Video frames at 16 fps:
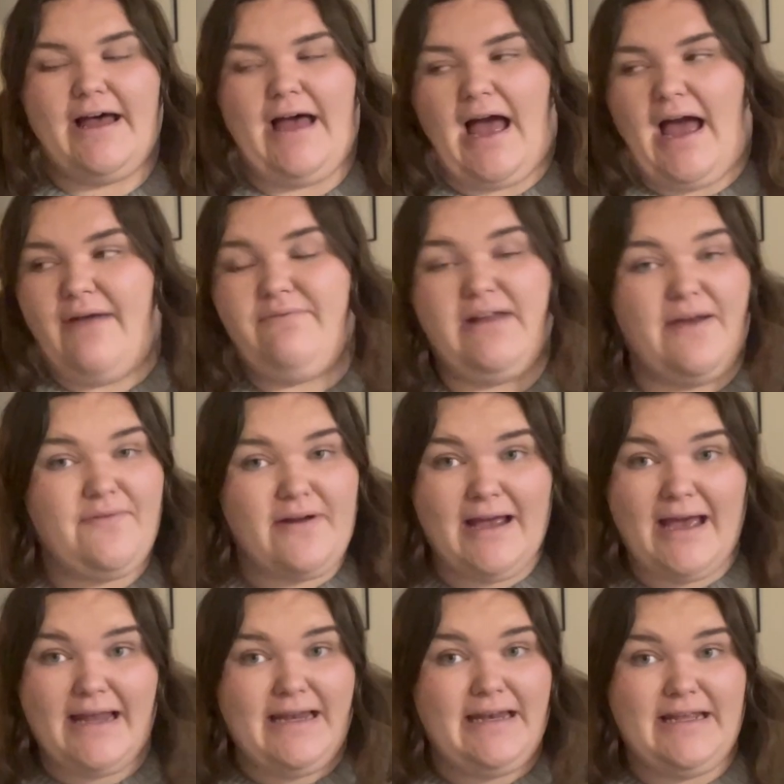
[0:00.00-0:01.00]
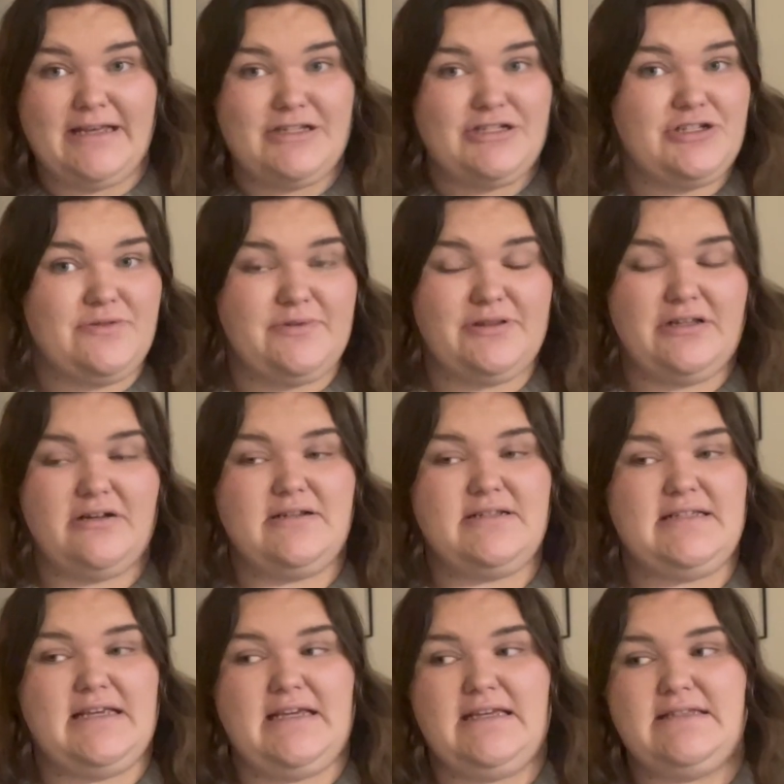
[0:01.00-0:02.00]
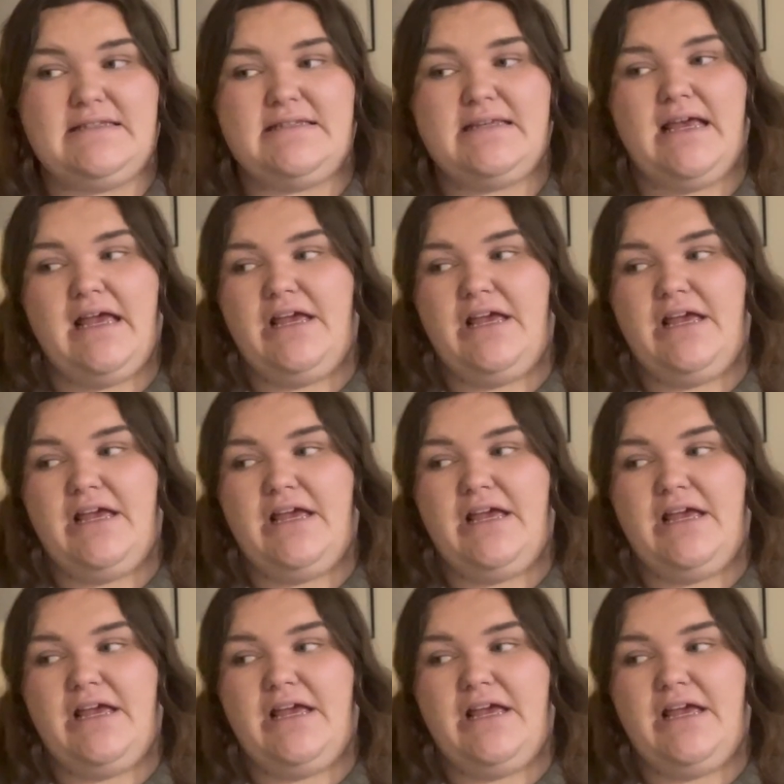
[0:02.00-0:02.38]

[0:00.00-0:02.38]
I've never had any issue with their seeds.